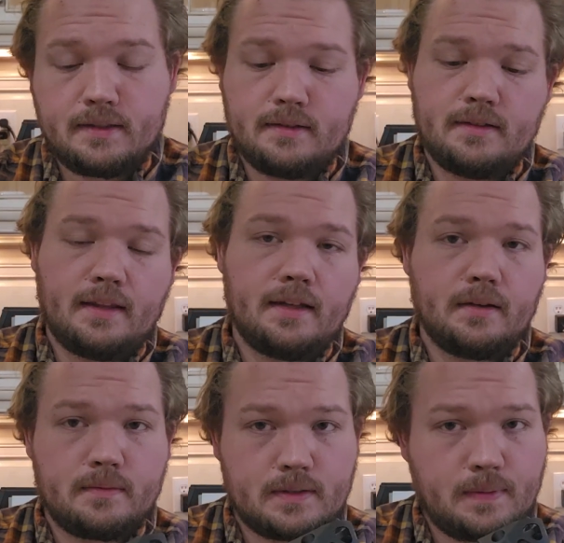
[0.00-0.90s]
I think
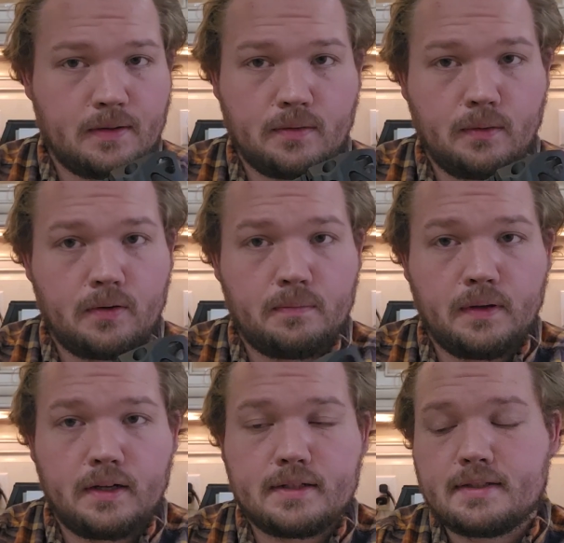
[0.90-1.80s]
it was about 300
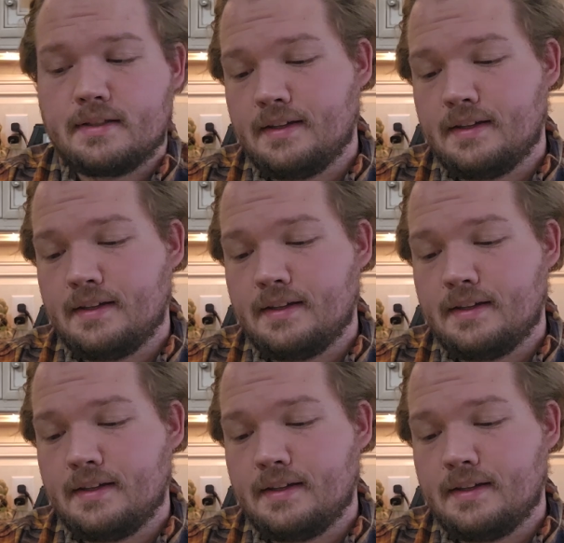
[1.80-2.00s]
bucks.